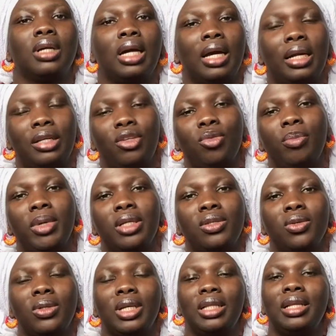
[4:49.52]
And you make
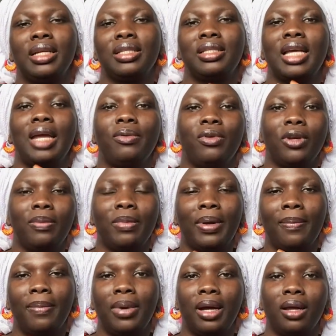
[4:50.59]
sure that next time you
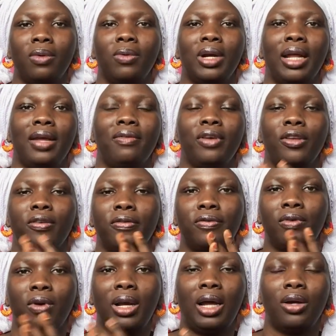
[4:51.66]
remember whatever you
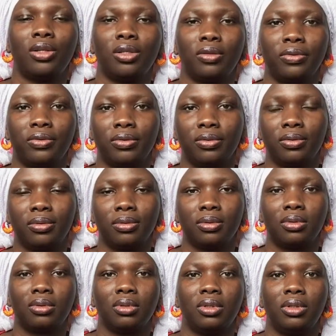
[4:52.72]
fall out of.
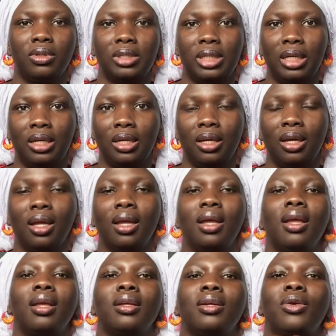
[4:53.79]
You see,
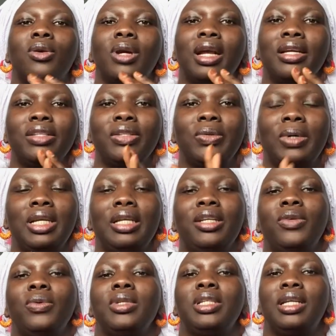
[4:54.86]
gradually you
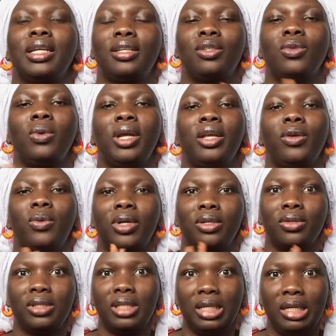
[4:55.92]
will get to where you want to
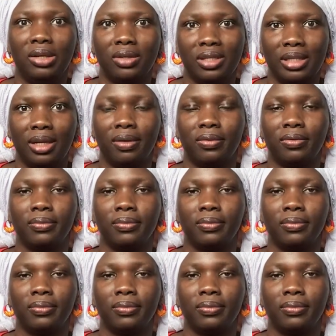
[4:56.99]
see yourself.